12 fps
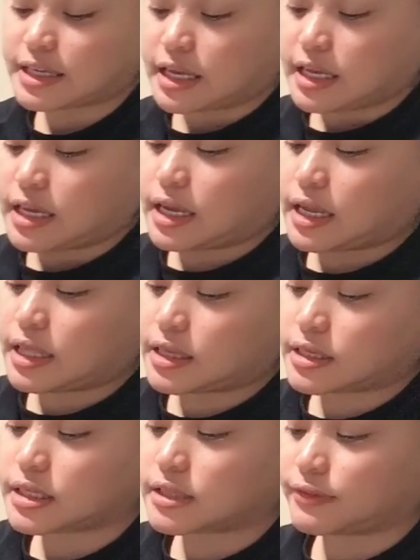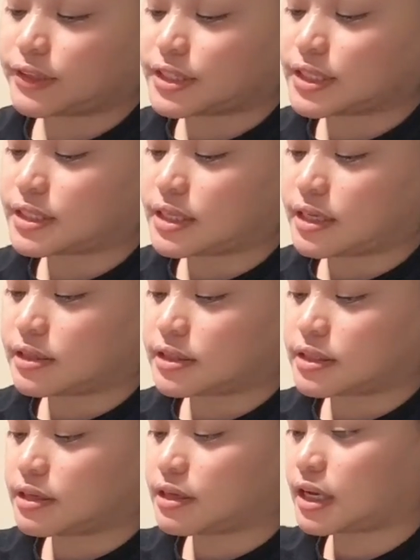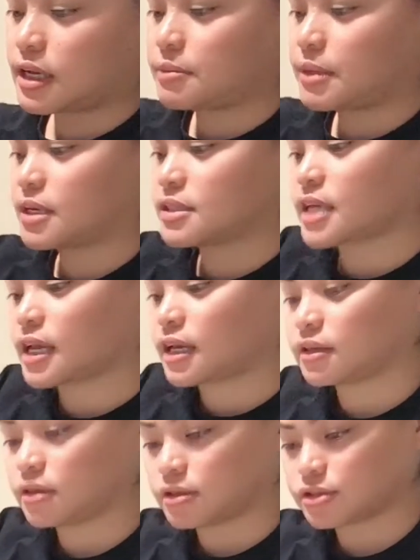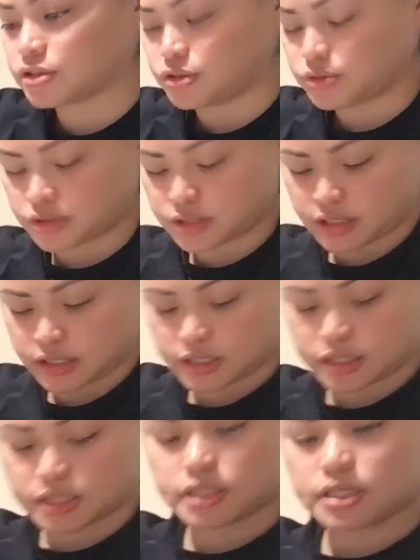And this is versatile, so because I can also use this